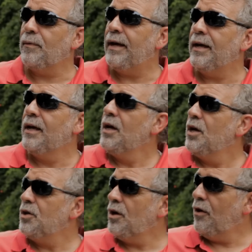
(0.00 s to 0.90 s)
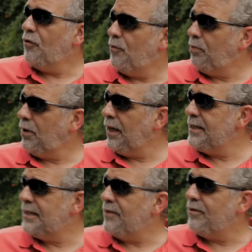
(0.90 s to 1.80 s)
way y'all have
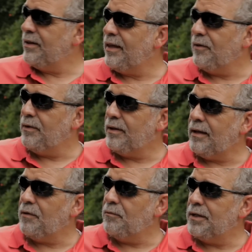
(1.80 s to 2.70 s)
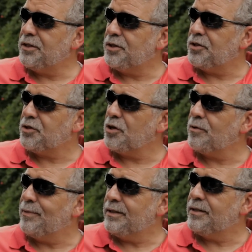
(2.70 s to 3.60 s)
placed everything without much
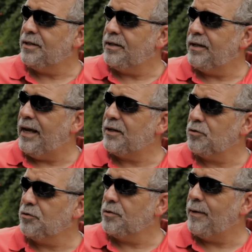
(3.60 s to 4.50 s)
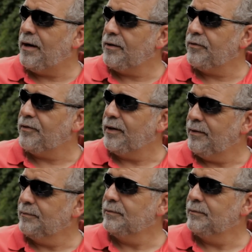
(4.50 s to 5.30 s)
disturbance to the natural topography.